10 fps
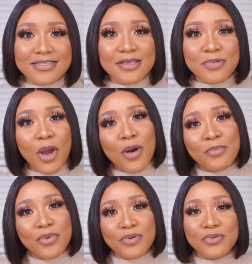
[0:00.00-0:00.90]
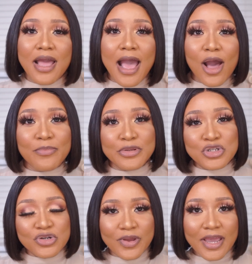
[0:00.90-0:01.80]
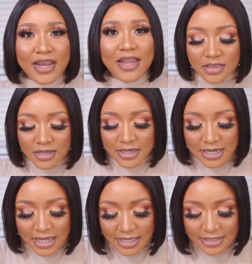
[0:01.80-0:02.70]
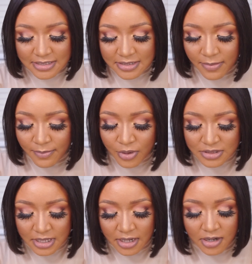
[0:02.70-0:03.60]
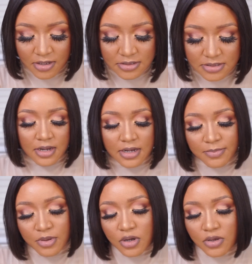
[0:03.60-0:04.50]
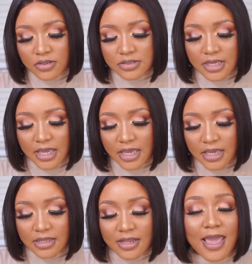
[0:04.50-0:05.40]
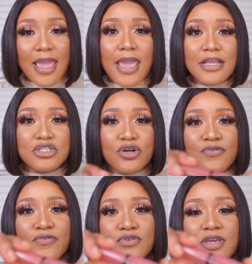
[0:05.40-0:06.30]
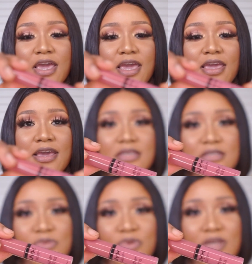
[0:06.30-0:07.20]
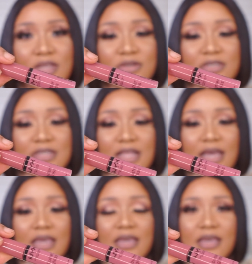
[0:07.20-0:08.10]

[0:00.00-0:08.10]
lip combo, I'll be trying the NYX Butter Gloss lip gloss in Angel Food Cake. This is what it looks like.